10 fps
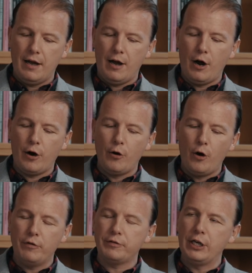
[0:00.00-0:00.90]
are
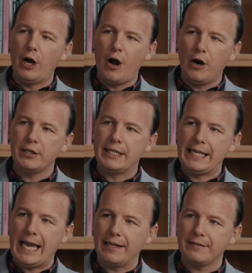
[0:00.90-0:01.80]
often hard to
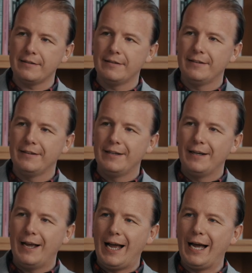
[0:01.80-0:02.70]
get
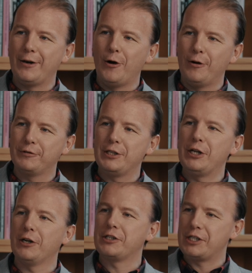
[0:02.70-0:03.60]
and often
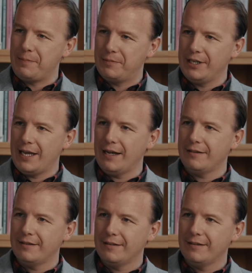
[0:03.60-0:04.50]
not cheap to get.